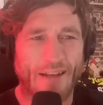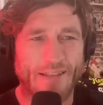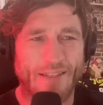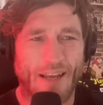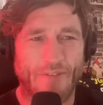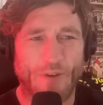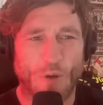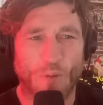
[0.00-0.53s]

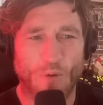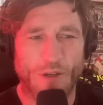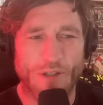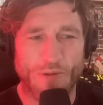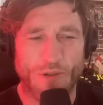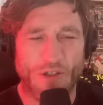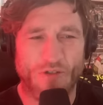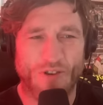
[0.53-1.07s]
Xavier Woods
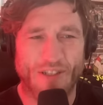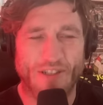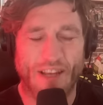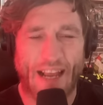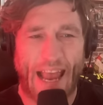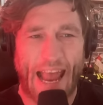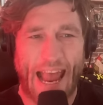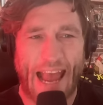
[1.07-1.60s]
was dressed
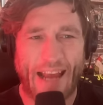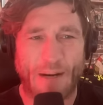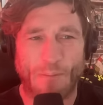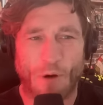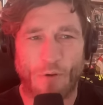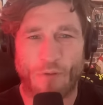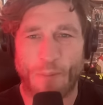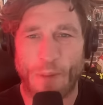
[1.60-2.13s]
like
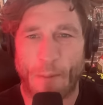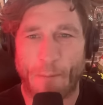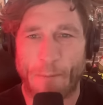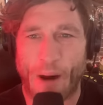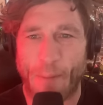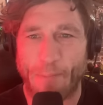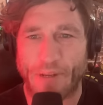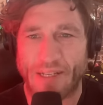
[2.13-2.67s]
Animal from the
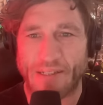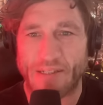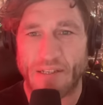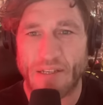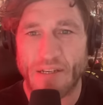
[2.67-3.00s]
Muppets.